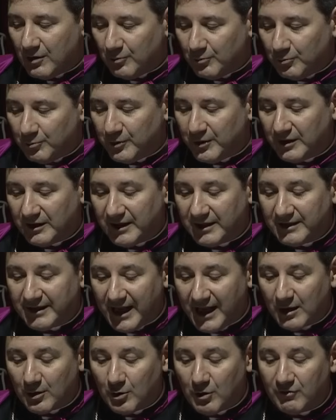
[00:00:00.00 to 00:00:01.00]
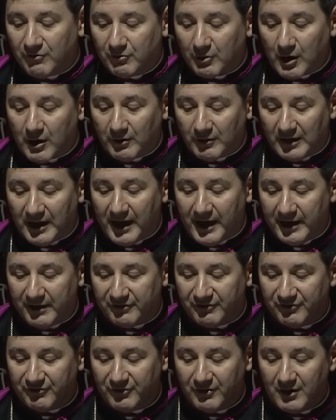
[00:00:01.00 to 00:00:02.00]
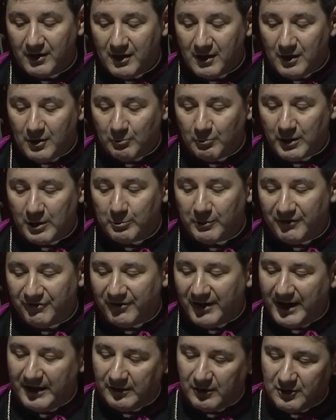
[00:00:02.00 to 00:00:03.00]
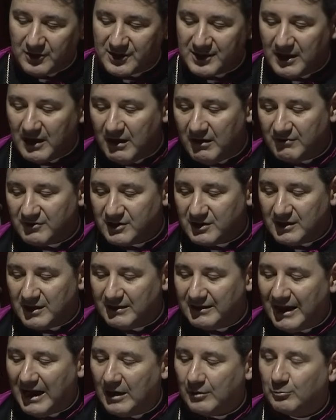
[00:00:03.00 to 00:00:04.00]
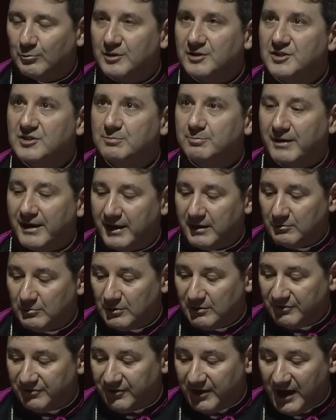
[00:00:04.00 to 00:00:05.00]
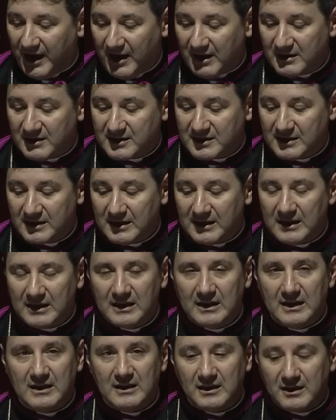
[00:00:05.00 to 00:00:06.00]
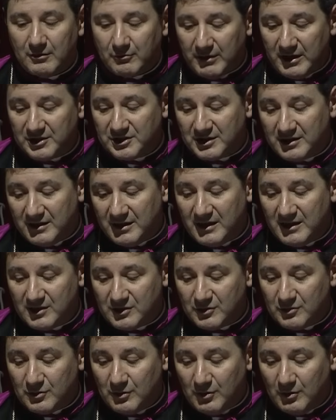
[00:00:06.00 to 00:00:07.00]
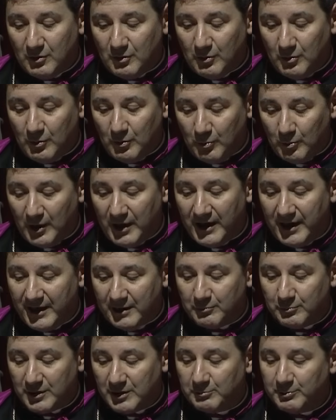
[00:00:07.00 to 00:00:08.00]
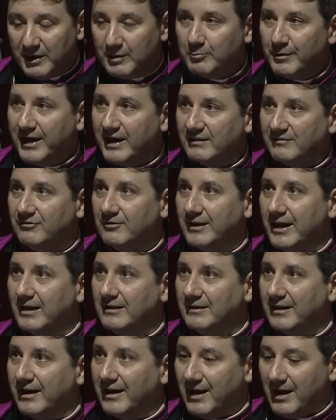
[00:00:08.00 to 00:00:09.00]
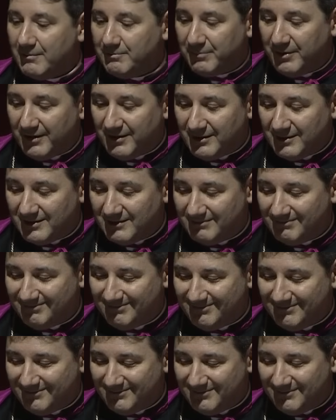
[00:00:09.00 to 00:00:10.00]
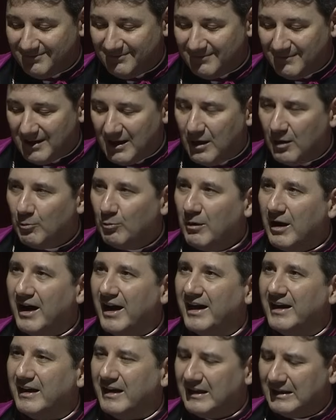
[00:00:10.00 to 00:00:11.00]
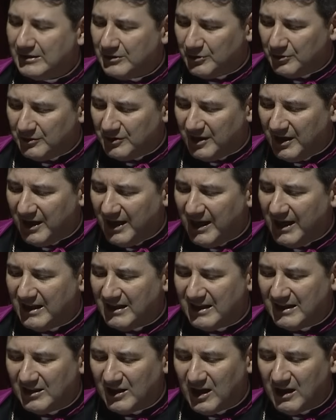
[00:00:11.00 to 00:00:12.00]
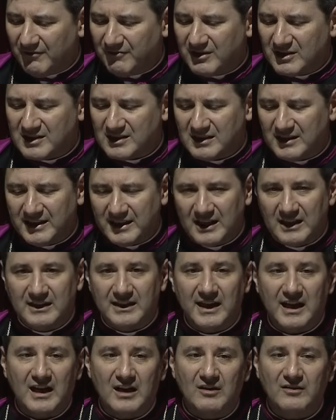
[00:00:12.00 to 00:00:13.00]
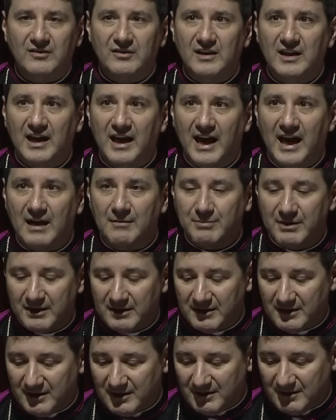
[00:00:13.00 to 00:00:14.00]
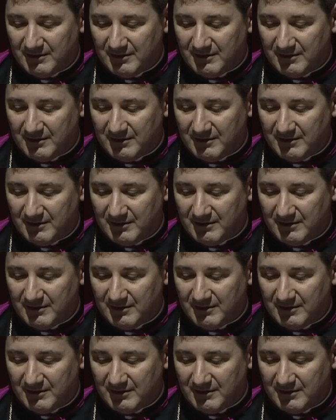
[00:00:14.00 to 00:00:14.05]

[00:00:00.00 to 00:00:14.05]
really take over our life, where we find ourselves in a downward spiral phase, the question is, why would we wait for that to happen? Why entertain an obviously unhealthy habit?